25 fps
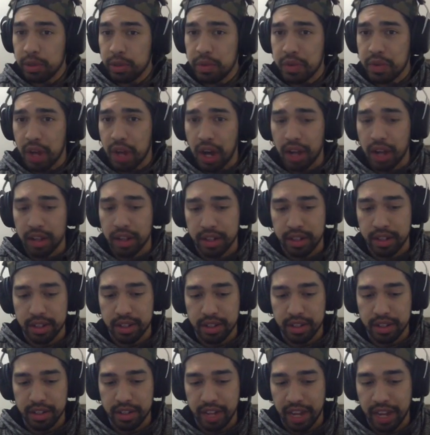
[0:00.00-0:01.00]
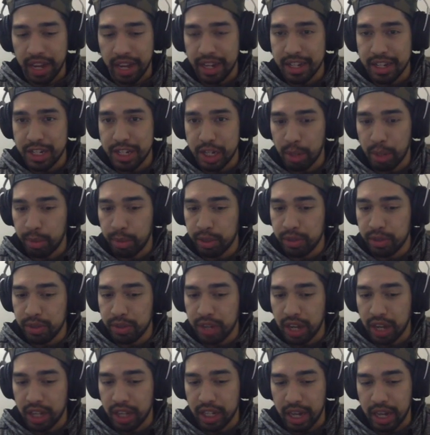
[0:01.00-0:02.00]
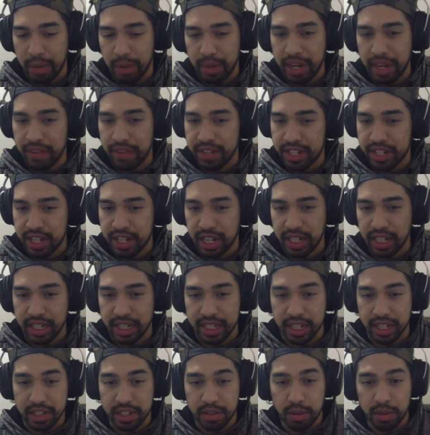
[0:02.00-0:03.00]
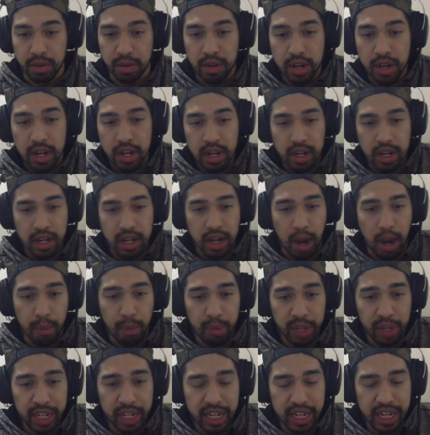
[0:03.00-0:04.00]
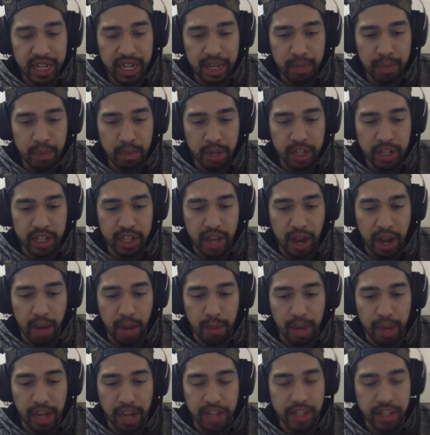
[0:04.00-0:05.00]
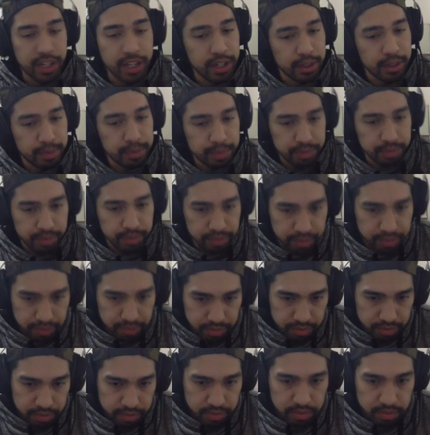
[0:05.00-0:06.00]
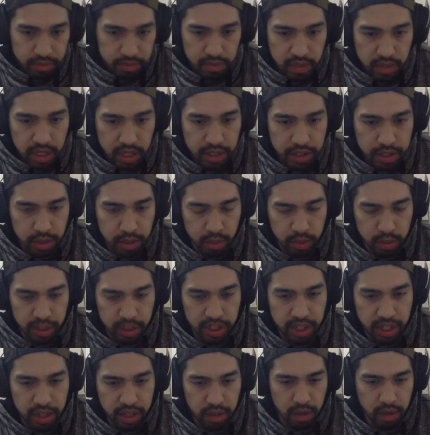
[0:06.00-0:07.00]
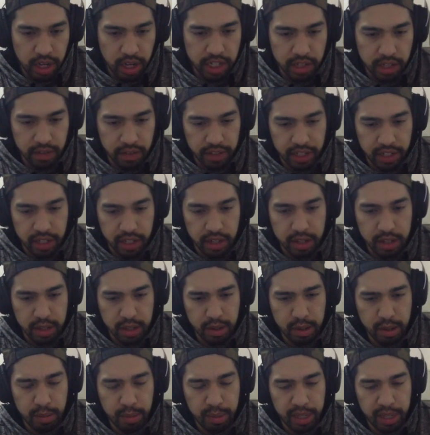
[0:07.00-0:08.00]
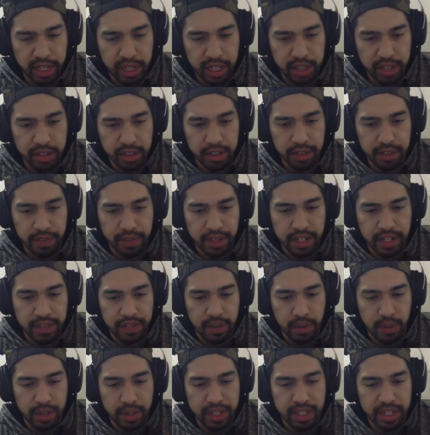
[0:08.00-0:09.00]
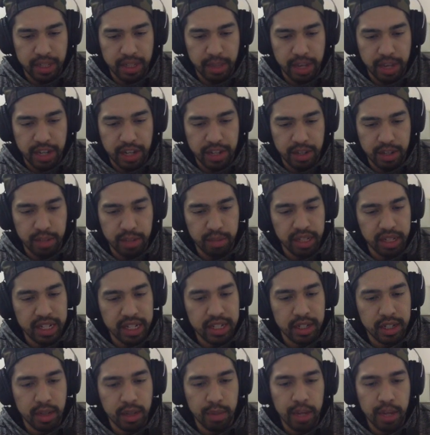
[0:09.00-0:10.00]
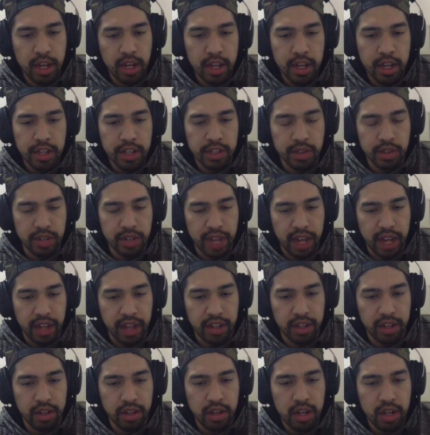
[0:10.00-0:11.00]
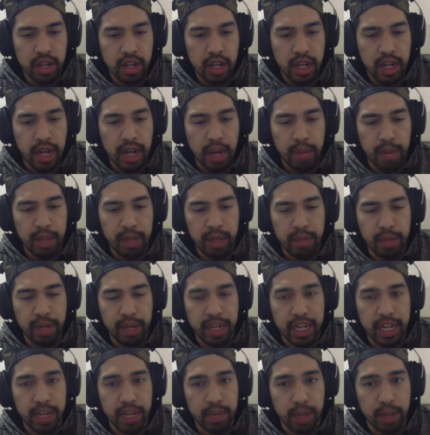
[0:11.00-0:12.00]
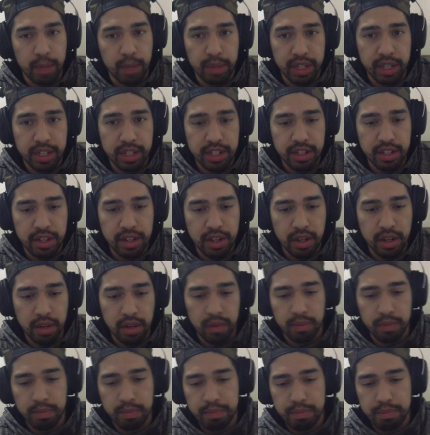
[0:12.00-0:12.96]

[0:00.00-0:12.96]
Lunala, okay? Double Lunala, and we have a Psychic deck. So I'm pretty much outmatched here. So we're just going to watch how everything goes. I'm going to play a little defensive. I want to set the matches up, brings up Solgaleo, and I bring up my Heatran because you know